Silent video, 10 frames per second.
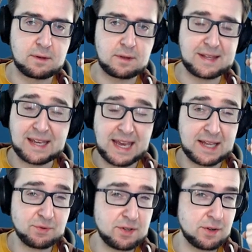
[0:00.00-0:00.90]
They
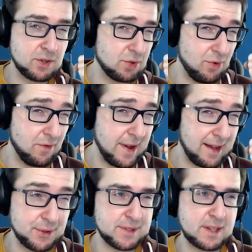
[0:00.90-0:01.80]
can return two
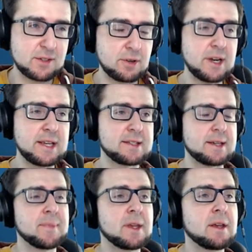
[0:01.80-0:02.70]
values. That's
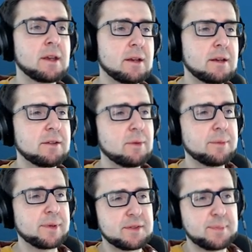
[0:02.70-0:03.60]
crazy. Uh, you know,
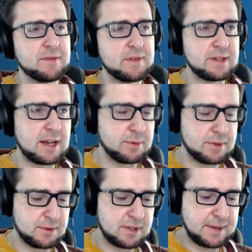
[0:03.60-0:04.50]
because previously I would
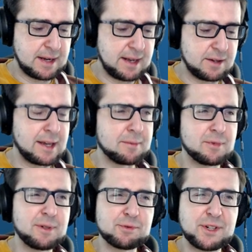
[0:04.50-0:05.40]
do something like, okay,
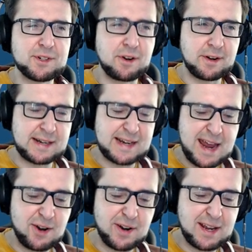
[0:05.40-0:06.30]
we'll return an
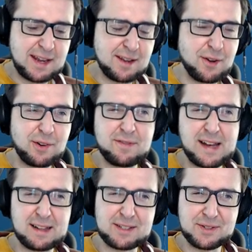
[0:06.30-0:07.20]
array of
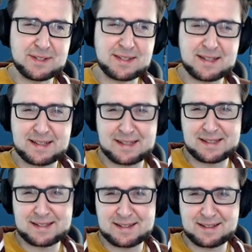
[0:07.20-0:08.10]
values, and
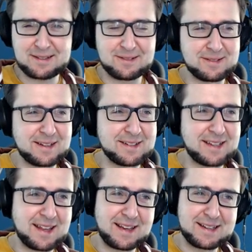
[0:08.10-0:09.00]
then, you know, on the
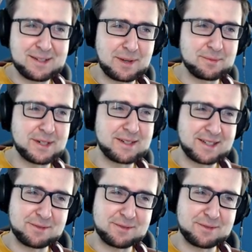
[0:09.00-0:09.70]
other hand, I will just